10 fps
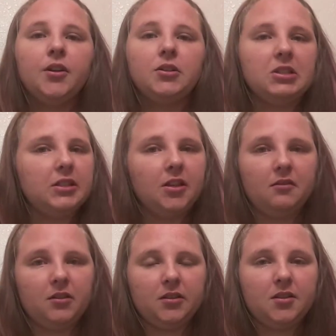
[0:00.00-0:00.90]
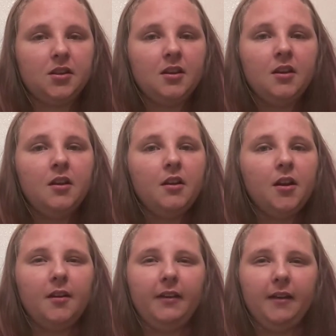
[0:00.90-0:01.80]
she's at risk
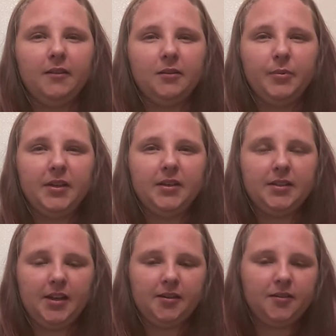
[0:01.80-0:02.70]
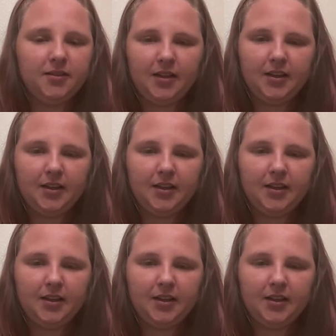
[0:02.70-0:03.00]
of having appendicitis.